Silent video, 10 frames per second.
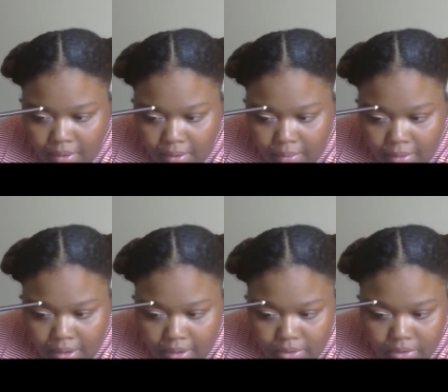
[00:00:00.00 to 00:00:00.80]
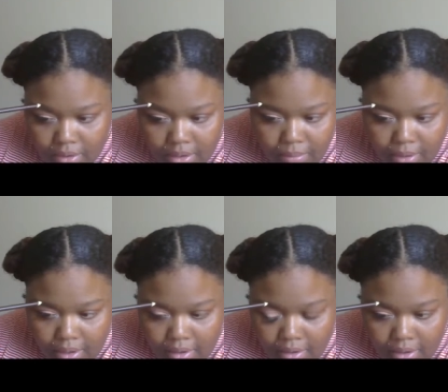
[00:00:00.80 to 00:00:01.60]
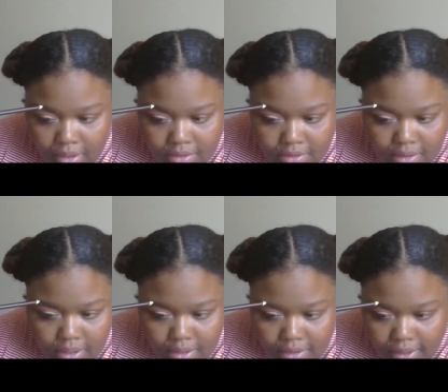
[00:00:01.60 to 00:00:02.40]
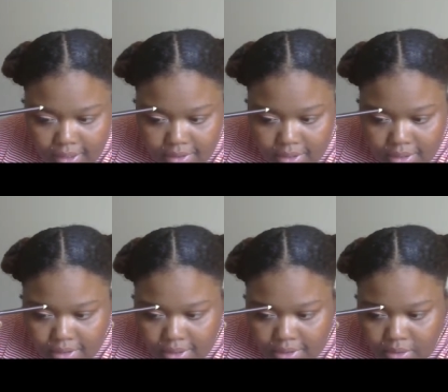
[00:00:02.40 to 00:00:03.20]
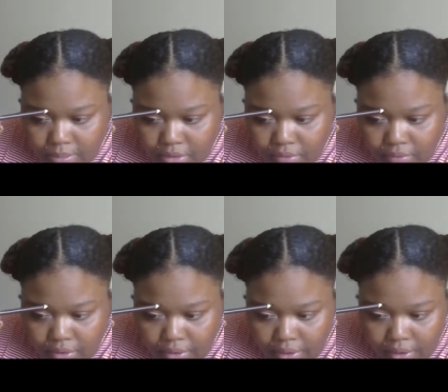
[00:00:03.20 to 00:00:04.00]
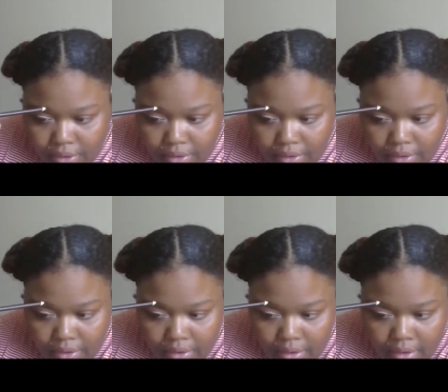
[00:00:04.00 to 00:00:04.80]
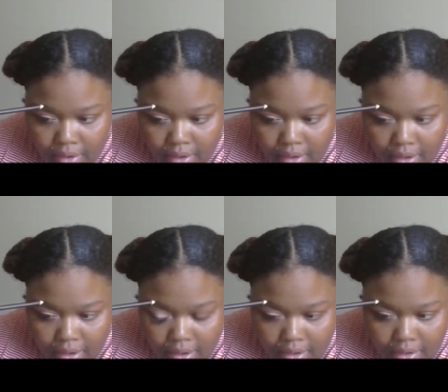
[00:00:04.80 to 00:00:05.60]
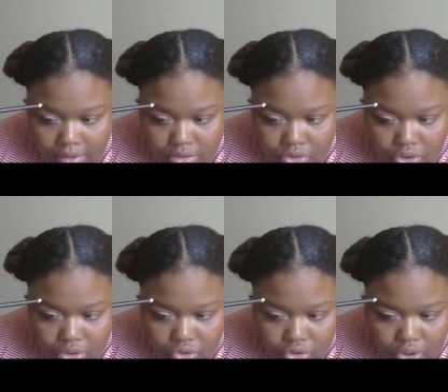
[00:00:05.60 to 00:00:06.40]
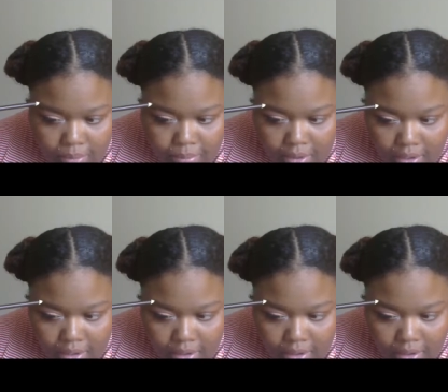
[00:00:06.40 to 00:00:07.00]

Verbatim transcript: my natural eyebrow, because it's not, like I said, it's not so much filling. And I'm just shaping it.